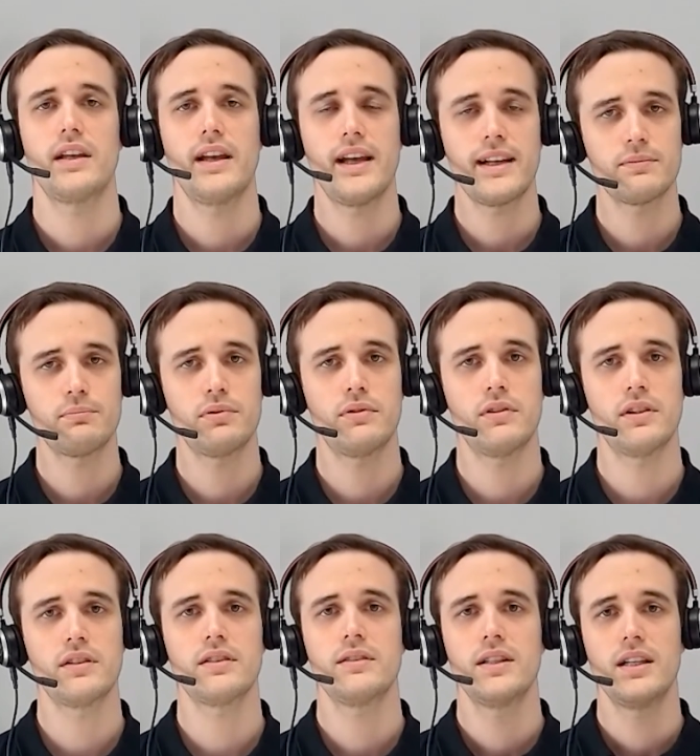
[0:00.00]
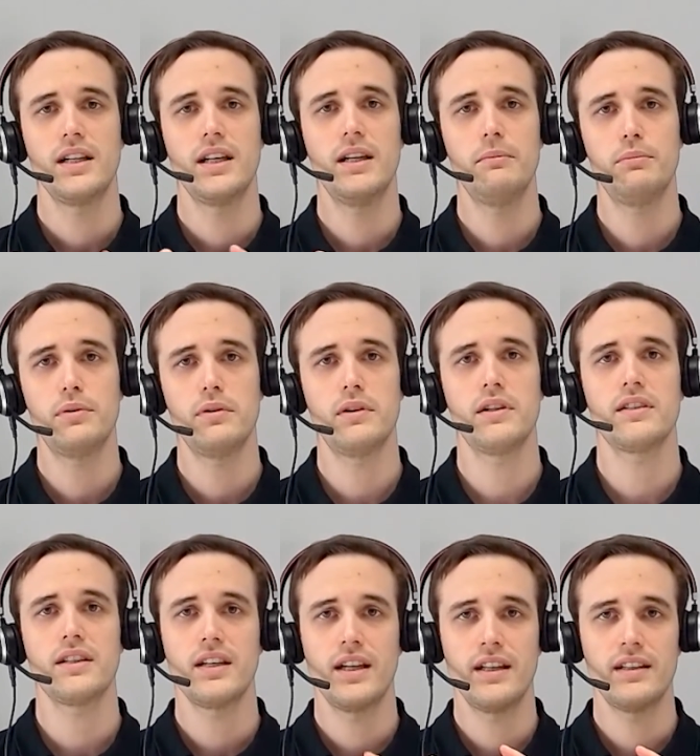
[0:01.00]
export,
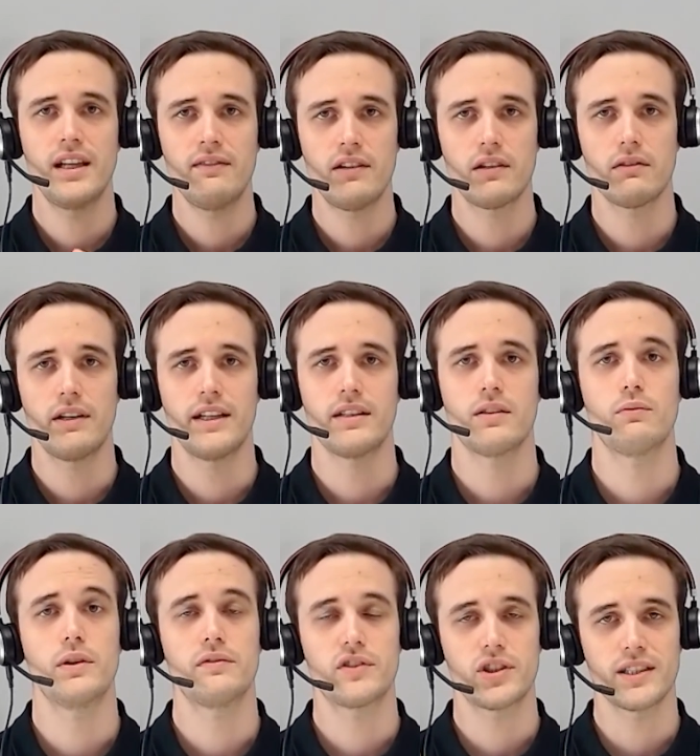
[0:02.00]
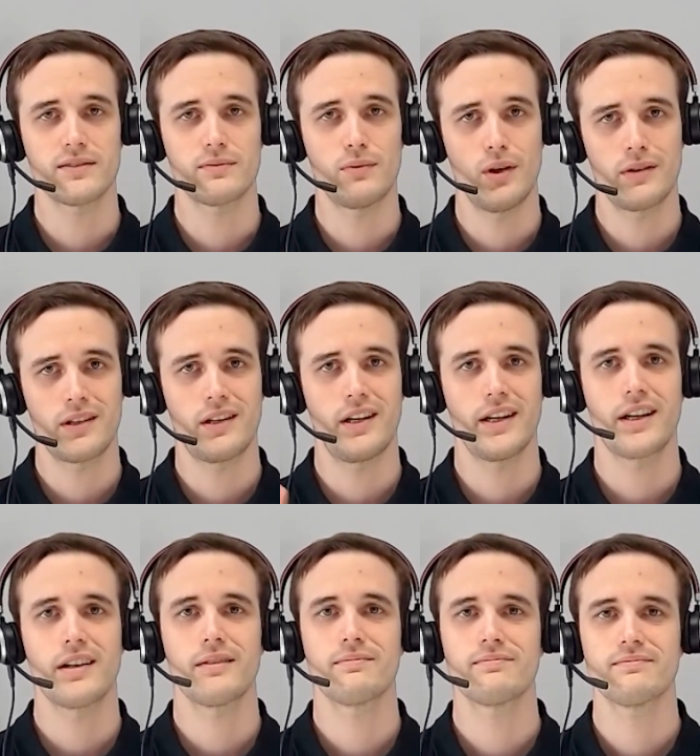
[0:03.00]
import, and evaluate with just one
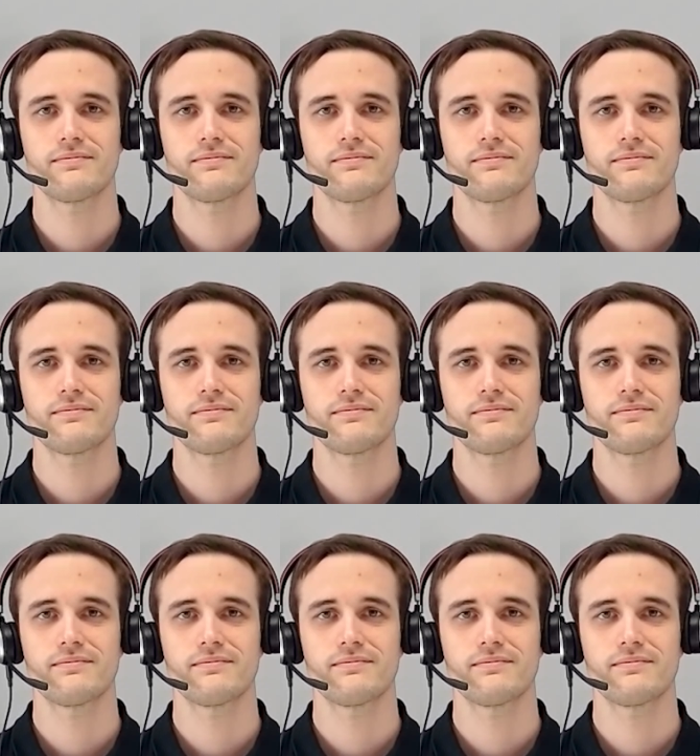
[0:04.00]
click.